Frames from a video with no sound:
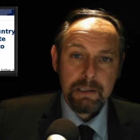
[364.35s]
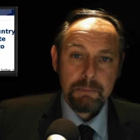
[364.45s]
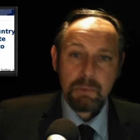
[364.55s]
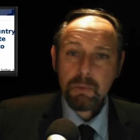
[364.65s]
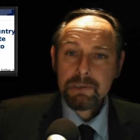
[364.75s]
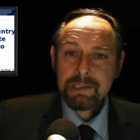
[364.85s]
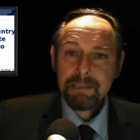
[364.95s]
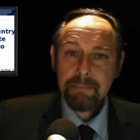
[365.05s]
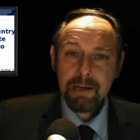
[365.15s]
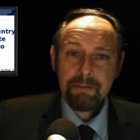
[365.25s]
But what does it
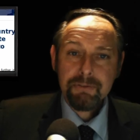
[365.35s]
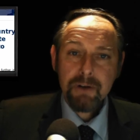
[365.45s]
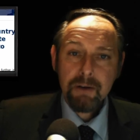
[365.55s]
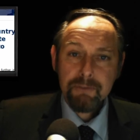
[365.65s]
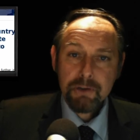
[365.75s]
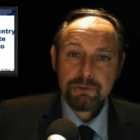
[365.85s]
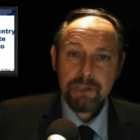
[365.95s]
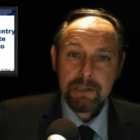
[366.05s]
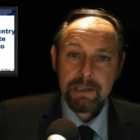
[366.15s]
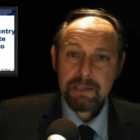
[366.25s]
mean for our
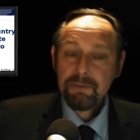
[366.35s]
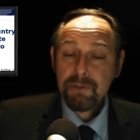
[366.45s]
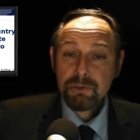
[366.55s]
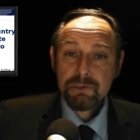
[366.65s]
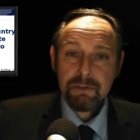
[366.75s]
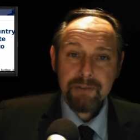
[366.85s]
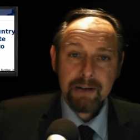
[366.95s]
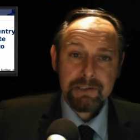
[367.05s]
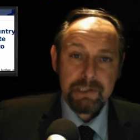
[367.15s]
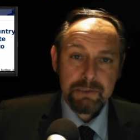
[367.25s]
future and the future of
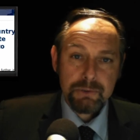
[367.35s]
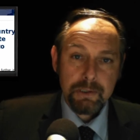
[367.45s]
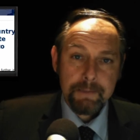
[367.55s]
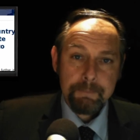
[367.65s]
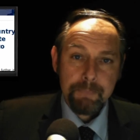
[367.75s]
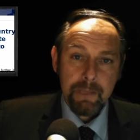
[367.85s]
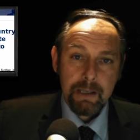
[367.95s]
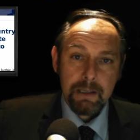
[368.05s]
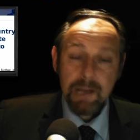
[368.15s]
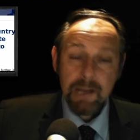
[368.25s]
our children?
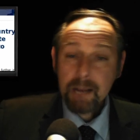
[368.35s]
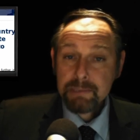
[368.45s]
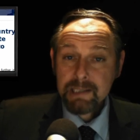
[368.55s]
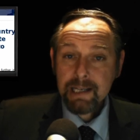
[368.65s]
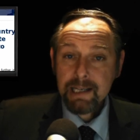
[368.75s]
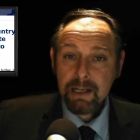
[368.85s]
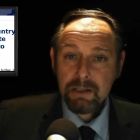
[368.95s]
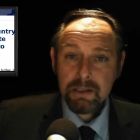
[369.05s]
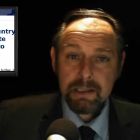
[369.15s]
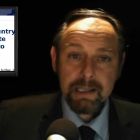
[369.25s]
Perhaps taking a
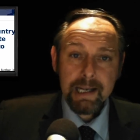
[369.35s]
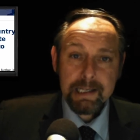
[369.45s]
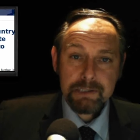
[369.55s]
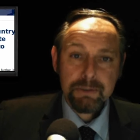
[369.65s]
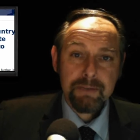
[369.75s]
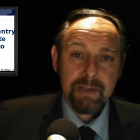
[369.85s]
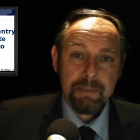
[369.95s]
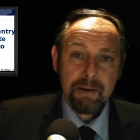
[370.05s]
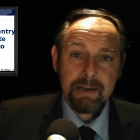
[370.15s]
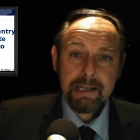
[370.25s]
look at the history of the
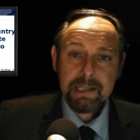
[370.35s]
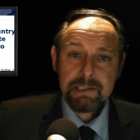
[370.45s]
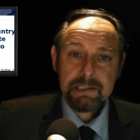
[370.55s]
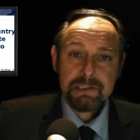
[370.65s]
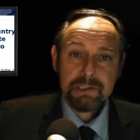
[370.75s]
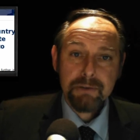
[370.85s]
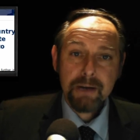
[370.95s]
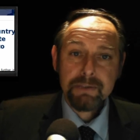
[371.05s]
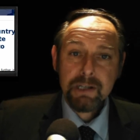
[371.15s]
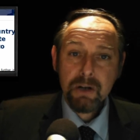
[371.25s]
American Indians
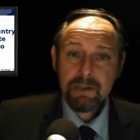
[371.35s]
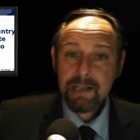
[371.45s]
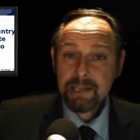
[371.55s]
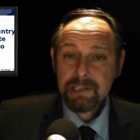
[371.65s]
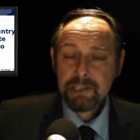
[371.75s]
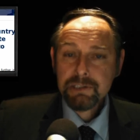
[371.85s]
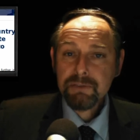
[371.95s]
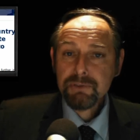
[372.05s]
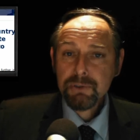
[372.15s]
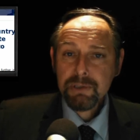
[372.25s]
throughout the colonization
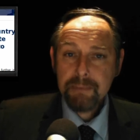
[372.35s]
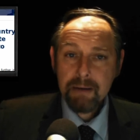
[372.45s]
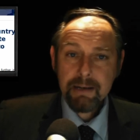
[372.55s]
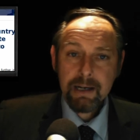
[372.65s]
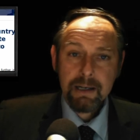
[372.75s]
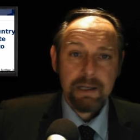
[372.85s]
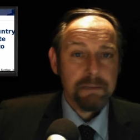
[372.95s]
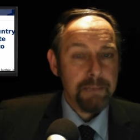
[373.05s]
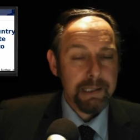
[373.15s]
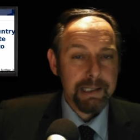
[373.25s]
of North America
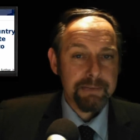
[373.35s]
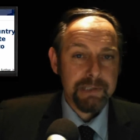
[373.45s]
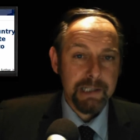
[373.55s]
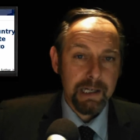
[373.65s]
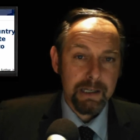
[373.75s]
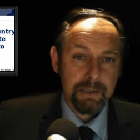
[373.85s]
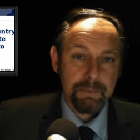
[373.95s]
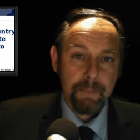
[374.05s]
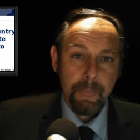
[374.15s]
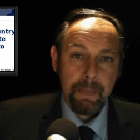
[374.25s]
might give us a clue.
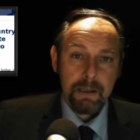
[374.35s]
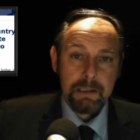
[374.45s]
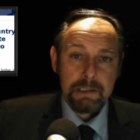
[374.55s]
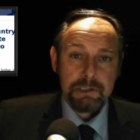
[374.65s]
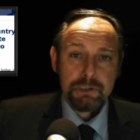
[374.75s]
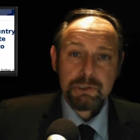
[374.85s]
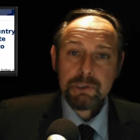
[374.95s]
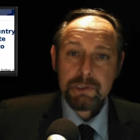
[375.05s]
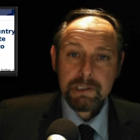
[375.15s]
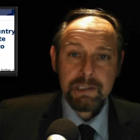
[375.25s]

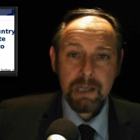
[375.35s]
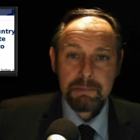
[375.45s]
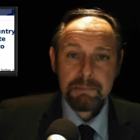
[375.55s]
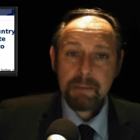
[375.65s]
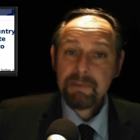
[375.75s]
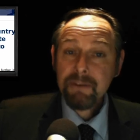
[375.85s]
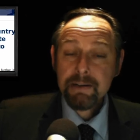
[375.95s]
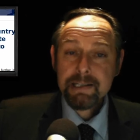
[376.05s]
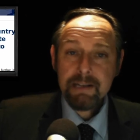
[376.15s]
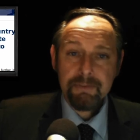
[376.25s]
Sure, the times might be very
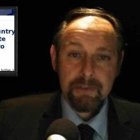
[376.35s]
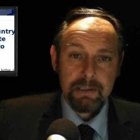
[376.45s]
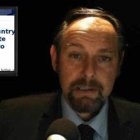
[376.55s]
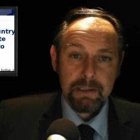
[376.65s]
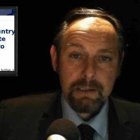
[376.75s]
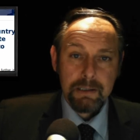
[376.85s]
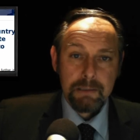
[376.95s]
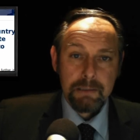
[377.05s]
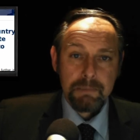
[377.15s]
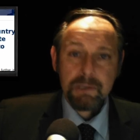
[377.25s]
different,
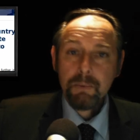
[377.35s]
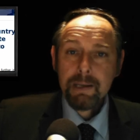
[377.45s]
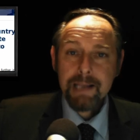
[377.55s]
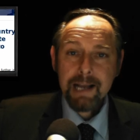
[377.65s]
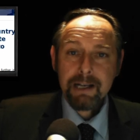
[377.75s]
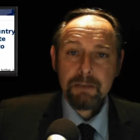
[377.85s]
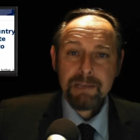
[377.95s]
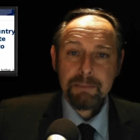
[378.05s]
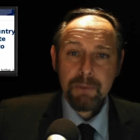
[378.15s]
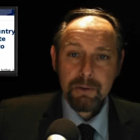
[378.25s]
but the way the
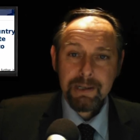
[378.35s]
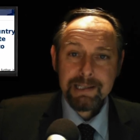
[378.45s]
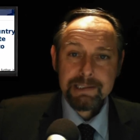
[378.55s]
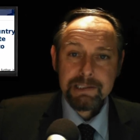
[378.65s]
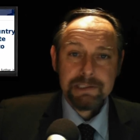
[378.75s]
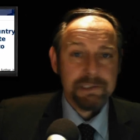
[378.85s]
economic model is,